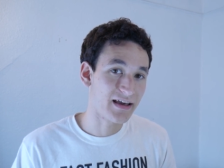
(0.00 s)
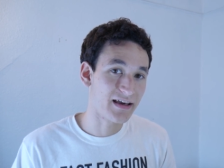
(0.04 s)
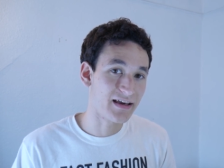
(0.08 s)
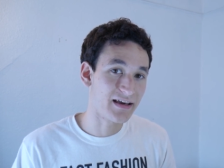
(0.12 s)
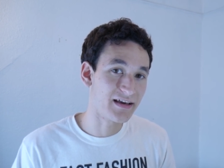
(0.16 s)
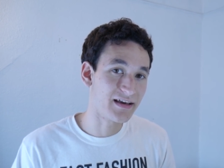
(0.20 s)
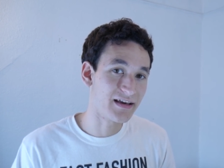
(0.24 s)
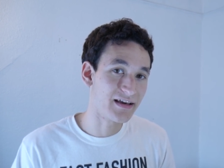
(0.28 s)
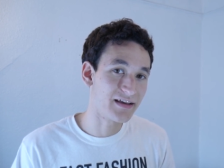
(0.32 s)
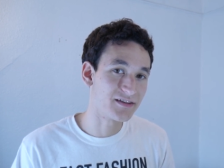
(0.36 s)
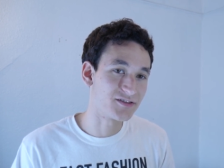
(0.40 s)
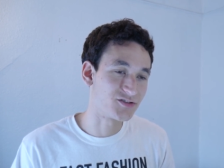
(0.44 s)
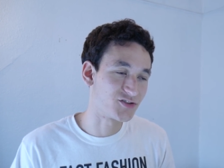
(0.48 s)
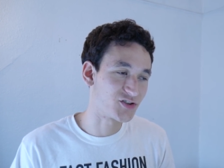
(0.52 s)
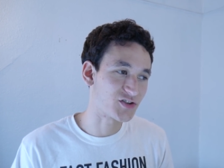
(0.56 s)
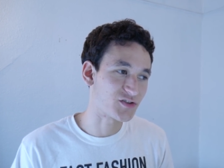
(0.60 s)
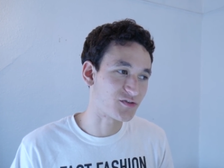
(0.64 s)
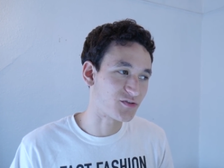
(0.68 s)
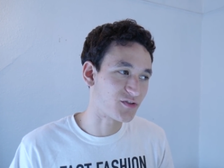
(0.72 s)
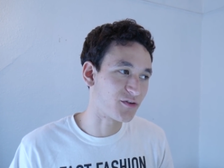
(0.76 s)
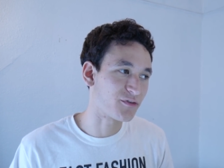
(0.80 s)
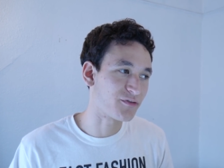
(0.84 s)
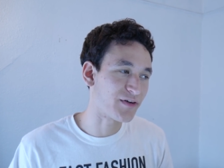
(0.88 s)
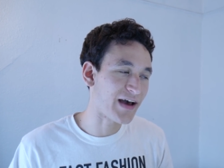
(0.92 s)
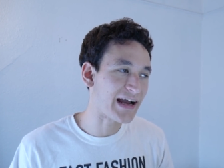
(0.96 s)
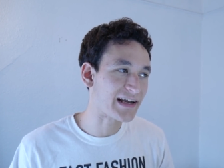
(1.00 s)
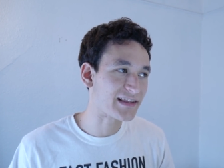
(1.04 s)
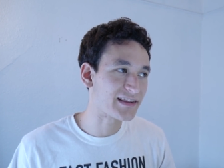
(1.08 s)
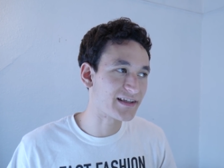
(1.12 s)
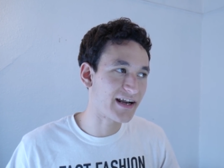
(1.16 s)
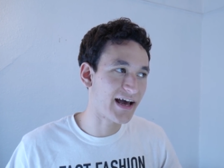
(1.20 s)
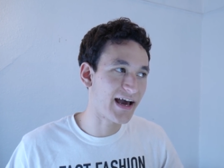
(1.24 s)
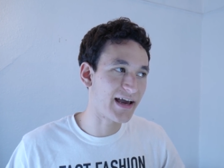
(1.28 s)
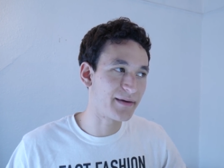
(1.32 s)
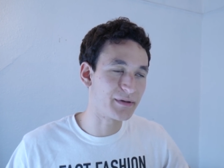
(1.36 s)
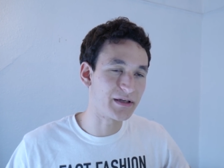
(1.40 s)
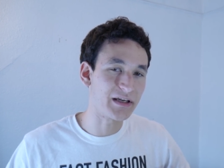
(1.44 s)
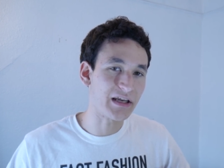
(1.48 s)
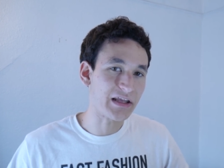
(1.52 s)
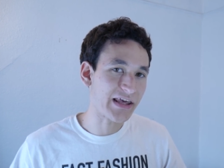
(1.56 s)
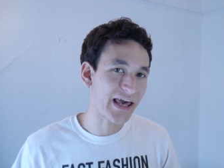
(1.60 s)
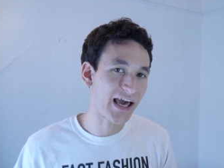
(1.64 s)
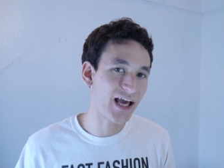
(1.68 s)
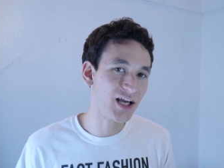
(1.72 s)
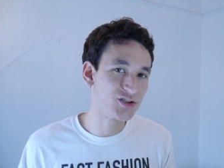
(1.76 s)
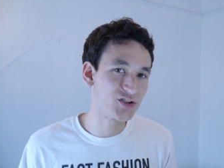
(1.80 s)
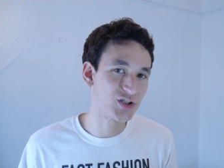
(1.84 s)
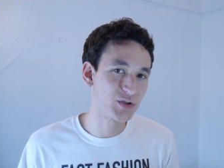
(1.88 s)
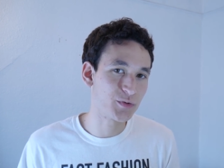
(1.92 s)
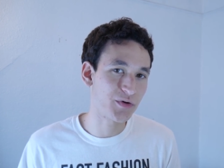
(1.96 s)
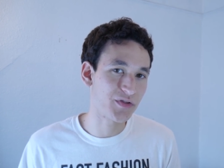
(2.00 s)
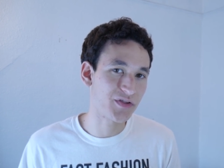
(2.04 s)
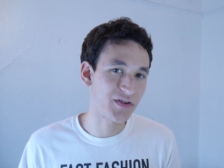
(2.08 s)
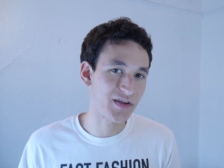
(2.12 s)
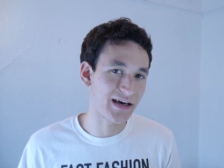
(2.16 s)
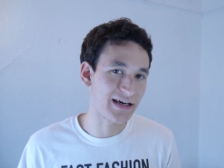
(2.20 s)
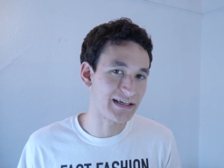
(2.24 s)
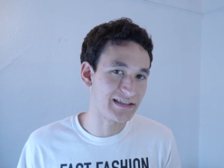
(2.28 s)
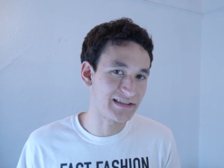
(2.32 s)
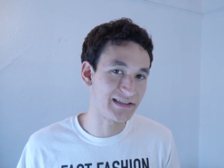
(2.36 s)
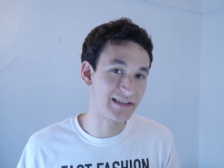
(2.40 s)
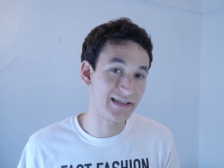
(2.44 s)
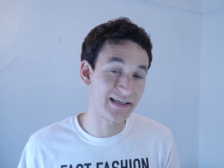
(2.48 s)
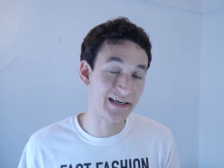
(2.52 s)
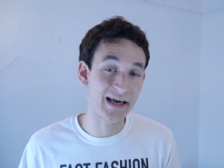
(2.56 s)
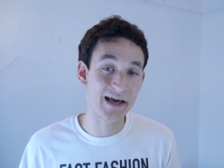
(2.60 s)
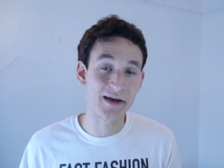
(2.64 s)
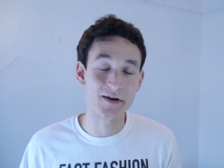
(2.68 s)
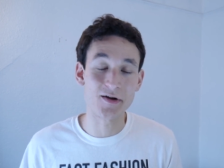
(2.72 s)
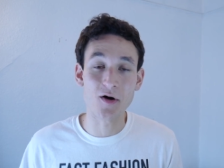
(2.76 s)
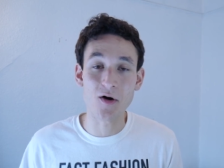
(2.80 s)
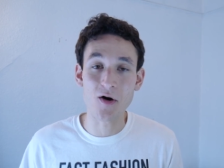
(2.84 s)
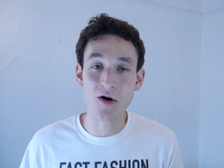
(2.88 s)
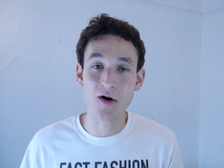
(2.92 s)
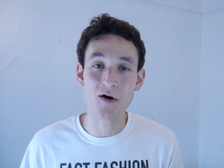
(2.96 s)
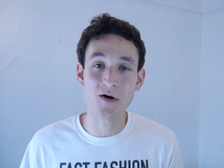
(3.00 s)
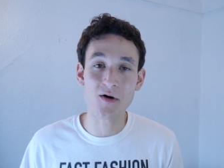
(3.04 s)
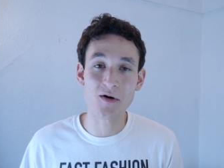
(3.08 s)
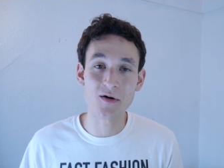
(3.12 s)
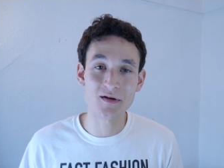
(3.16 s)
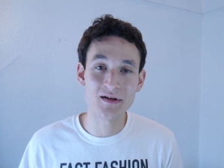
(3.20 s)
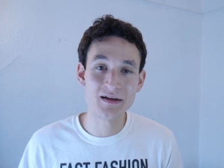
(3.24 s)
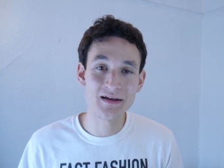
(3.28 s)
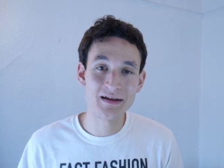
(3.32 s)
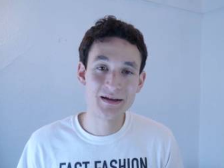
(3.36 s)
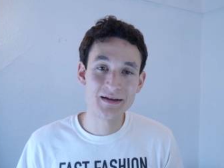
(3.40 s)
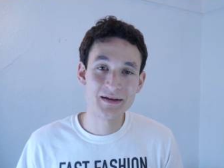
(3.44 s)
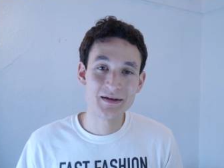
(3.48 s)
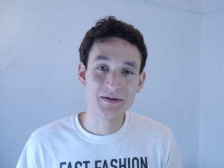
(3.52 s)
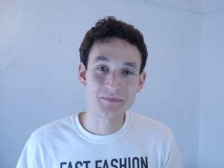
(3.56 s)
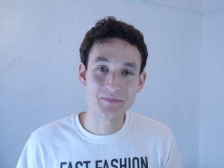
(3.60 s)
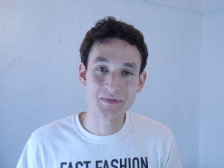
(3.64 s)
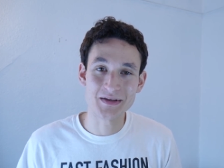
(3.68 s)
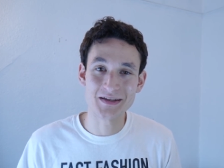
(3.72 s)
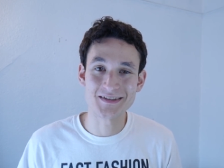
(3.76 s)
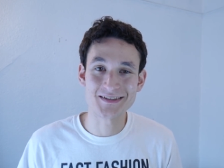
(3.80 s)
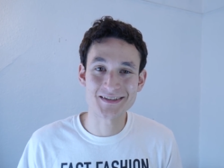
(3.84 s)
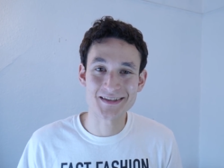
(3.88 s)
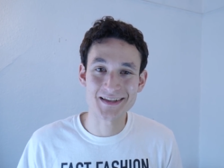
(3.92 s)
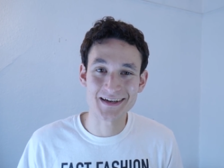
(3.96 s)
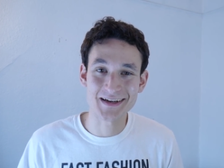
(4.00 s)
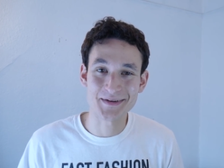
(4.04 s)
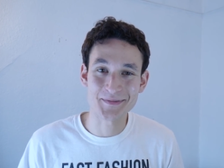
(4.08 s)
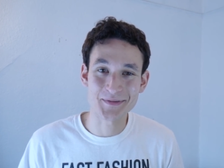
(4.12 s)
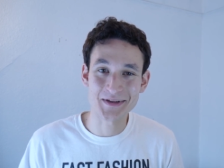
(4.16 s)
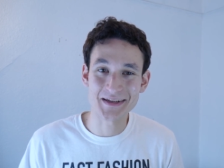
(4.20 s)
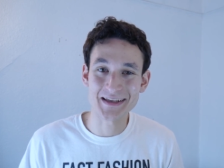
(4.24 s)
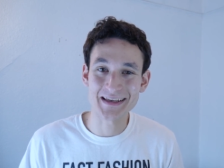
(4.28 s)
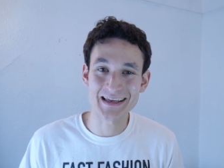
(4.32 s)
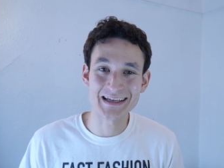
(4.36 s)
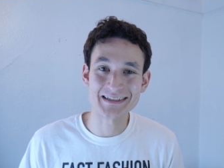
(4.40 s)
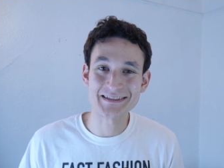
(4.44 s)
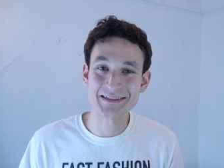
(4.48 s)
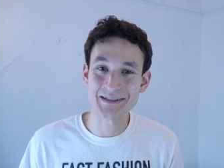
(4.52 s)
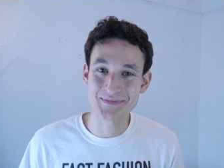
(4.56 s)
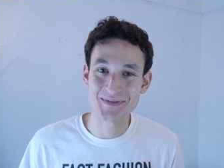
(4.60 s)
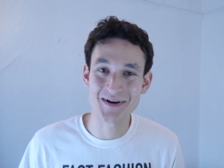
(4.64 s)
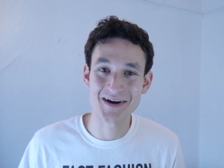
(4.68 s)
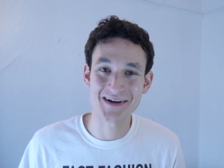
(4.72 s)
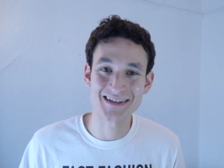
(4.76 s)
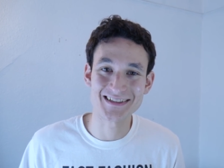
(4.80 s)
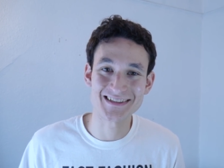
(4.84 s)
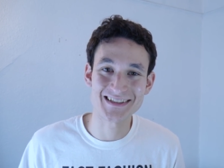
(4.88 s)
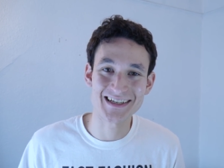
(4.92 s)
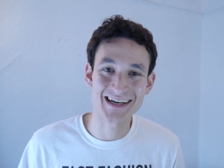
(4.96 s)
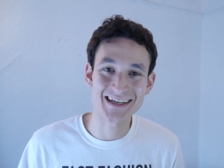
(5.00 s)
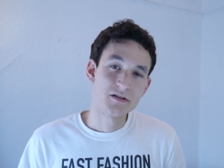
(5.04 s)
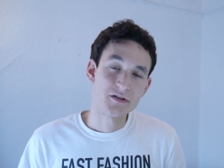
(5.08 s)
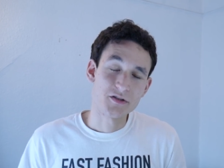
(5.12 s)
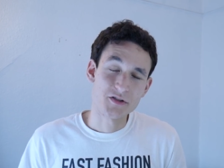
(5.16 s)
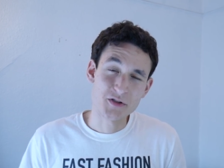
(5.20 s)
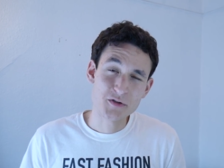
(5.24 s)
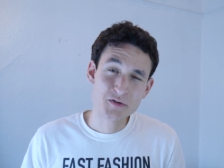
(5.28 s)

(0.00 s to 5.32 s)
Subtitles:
it just the fact that I'm engaging with the idea at all means that I'm gonna get demonetized.